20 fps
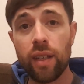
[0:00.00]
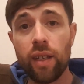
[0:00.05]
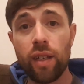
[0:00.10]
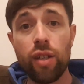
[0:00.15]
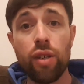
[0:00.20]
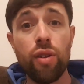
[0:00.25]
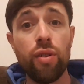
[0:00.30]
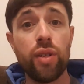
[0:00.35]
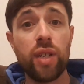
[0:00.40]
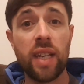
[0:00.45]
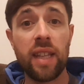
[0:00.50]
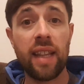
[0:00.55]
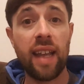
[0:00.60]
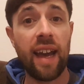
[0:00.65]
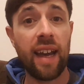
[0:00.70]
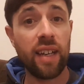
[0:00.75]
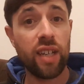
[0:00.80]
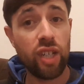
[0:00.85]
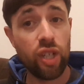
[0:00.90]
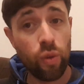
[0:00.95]
using
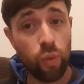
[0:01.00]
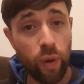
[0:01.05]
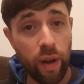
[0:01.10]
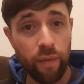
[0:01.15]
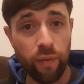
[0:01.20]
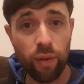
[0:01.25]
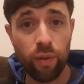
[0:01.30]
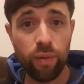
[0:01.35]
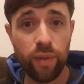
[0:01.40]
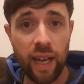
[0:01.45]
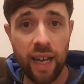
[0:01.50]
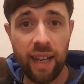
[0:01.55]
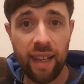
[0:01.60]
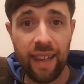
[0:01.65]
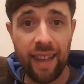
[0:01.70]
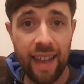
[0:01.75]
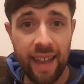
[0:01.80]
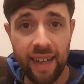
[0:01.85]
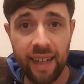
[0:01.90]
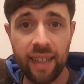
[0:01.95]
that swivel, that
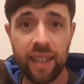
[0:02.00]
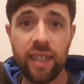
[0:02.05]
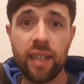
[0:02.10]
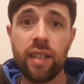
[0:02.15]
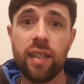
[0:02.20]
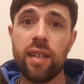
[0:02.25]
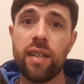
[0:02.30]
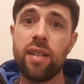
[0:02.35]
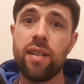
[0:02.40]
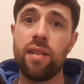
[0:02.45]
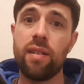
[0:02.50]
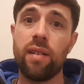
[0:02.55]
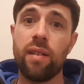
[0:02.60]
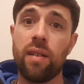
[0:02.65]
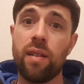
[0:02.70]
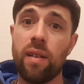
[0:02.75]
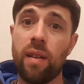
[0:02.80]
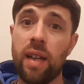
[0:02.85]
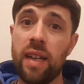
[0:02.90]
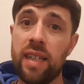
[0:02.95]
link,
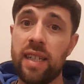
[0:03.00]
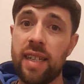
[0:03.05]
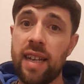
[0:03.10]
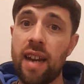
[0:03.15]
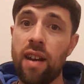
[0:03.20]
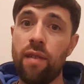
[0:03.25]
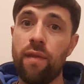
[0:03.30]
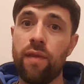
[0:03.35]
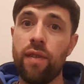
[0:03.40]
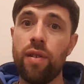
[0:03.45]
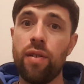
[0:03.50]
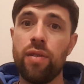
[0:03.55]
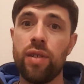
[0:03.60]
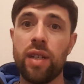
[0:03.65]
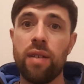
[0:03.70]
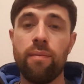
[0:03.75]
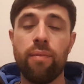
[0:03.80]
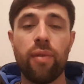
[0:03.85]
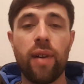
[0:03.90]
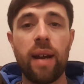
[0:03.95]
instead of
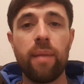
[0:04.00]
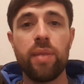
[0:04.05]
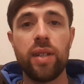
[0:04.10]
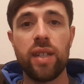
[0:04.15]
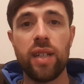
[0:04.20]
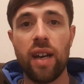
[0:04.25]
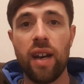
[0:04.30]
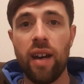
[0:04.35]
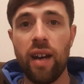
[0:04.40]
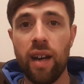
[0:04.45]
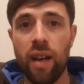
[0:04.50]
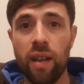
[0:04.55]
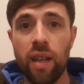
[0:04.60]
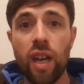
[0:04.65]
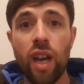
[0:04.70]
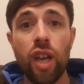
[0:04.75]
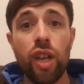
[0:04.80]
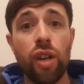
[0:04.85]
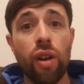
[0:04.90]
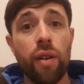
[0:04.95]
using perhaps
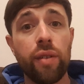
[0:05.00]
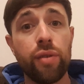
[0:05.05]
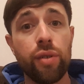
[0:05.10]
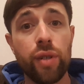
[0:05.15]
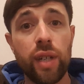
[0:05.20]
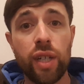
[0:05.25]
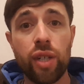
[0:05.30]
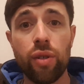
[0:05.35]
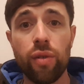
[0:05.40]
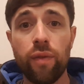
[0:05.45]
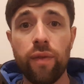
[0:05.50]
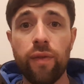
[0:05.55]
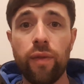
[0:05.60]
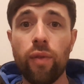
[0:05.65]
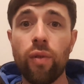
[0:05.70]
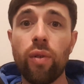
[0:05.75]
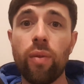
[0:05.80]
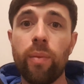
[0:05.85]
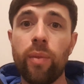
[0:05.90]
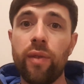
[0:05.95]
you know, a traditional
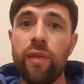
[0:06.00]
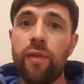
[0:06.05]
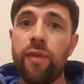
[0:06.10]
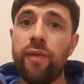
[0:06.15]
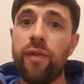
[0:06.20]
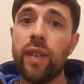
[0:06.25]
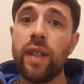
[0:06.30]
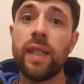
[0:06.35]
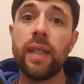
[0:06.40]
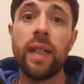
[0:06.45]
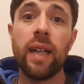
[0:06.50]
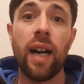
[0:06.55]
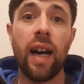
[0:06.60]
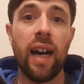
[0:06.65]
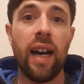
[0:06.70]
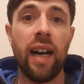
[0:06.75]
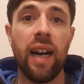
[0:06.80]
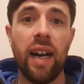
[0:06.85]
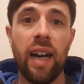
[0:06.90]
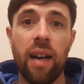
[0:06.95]
form of
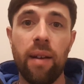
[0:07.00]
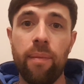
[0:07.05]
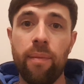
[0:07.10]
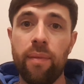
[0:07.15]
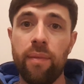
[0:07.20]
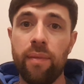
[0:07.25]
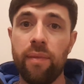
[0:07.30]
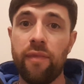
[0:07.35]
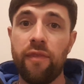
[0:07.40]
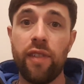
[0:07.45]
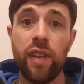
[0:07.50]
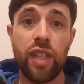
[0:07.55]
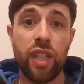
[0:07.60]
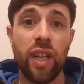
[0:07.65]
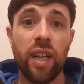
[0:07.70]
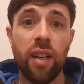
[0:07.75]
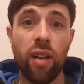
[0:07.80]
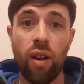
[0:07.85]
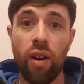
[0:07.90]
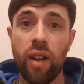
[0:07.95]

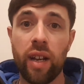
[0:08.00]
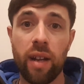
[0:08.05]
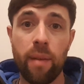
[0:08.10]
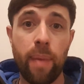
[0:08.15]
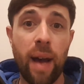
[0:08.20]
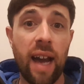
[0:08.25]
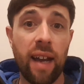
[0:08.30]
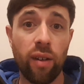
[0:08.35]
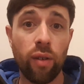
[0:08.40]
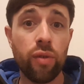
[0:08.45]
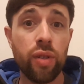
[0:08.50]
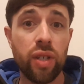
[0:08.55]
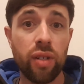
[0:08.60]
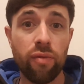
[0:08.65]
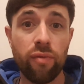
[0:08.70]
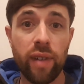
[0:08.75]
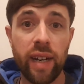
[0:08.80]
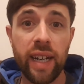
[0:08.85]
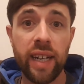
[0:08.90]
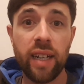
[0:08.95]
fishing like a paternoster
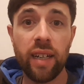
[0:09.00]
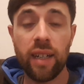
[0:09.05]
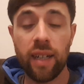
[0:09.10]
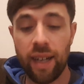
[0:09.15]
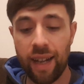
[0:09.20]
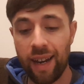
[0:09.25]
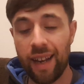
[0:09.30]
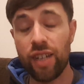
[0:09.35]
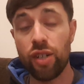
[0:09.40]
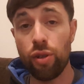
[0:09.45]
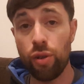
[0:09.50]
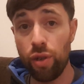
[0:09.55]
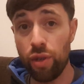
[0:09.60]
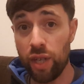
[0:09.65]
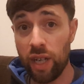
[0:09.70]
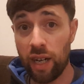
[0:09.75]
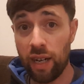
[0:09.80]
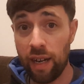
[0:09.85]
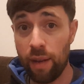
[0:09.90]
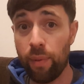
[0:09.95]
rig, unless you're
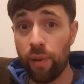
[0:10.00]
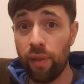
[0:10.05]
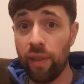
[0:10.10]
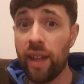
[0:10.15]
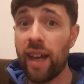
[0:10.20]
using a clip on